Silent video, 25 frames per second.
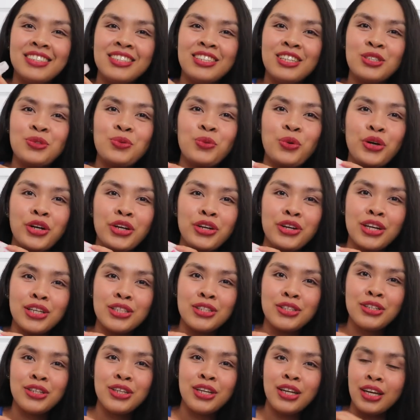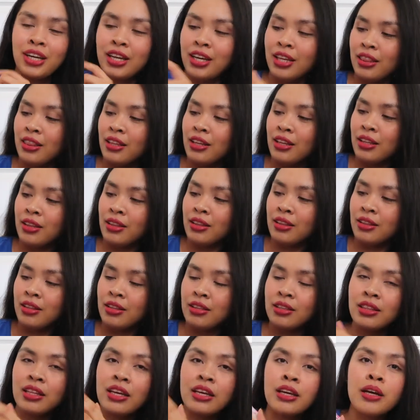Just wore it yesterday and then
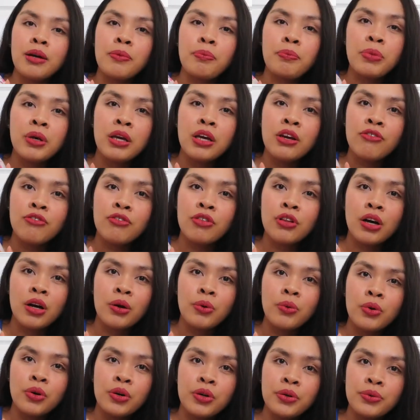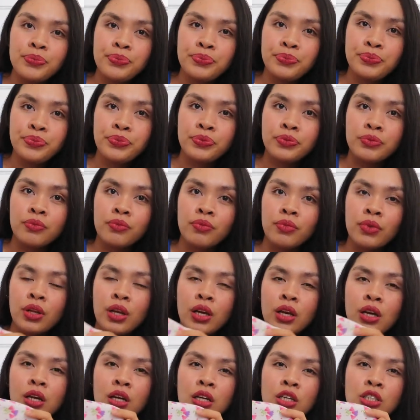like a pink flower.
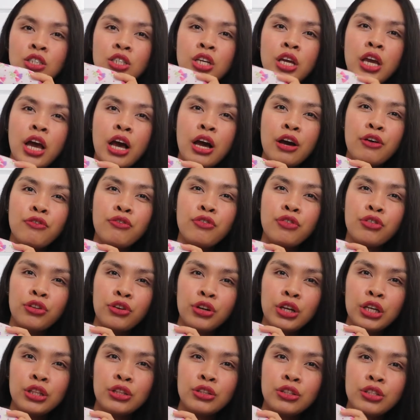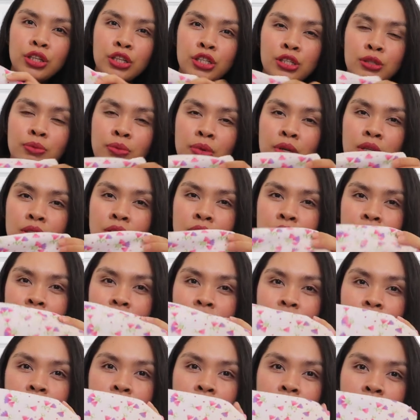She have three to six months
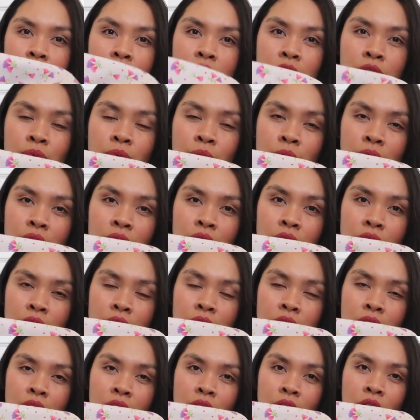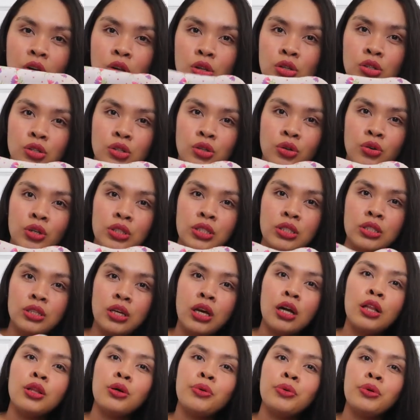of this one. Also, it's
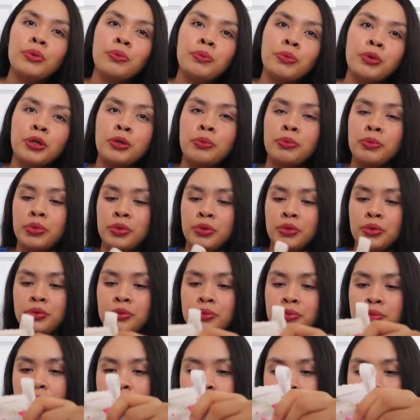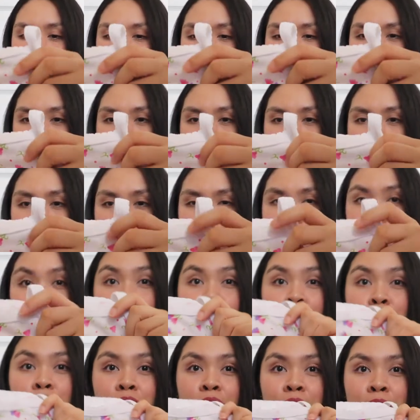yellow and purple. So it's
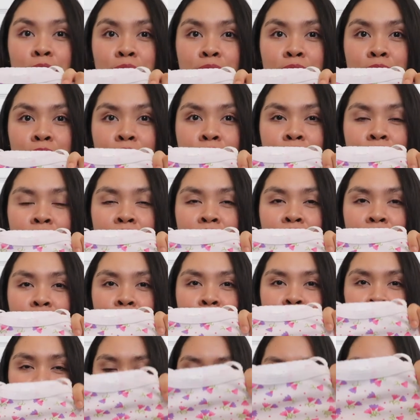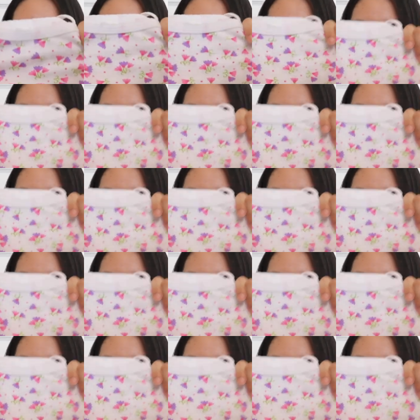super cute. I love it.